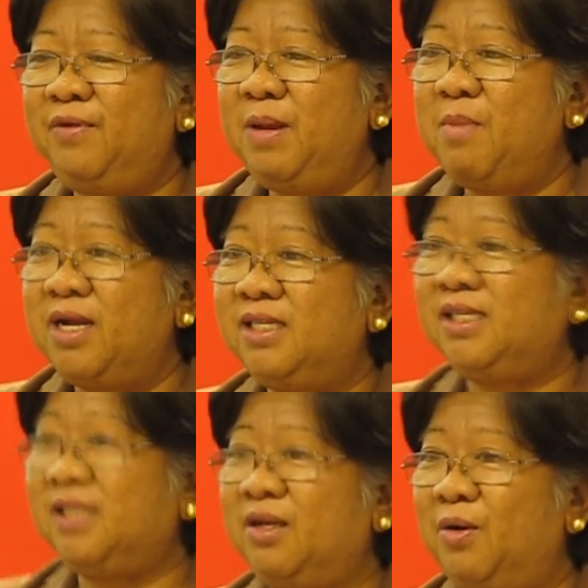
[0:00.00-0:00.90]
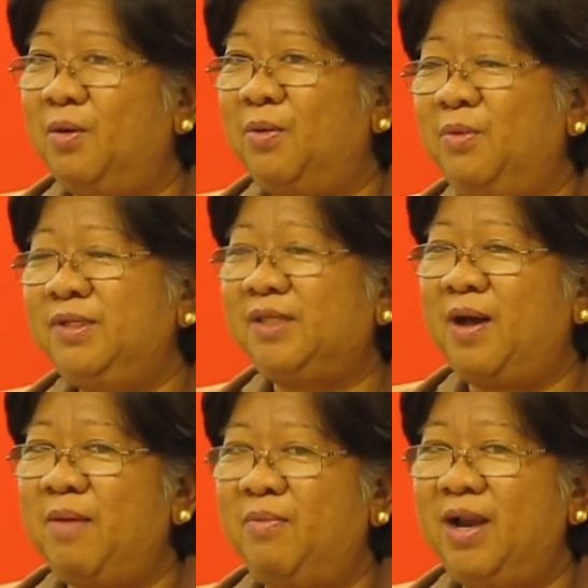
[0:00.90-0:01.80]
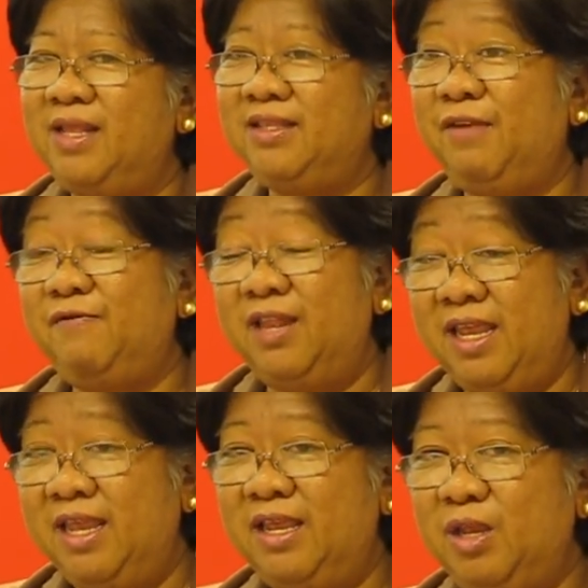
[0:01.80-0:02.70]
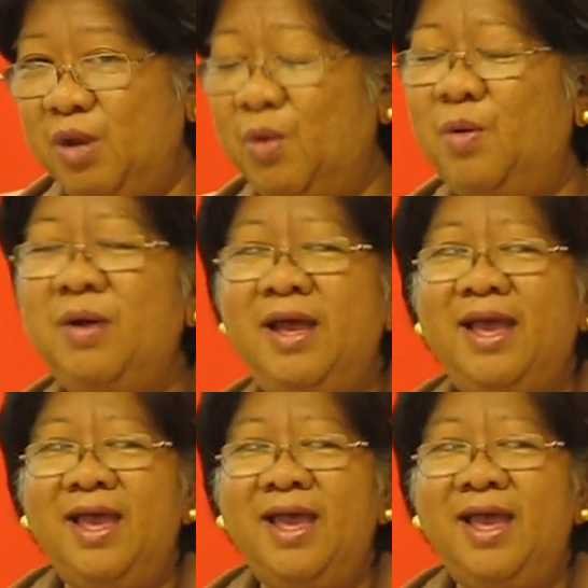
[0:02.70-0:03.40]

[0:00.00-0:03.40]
3 months ago, so I'm relatively new.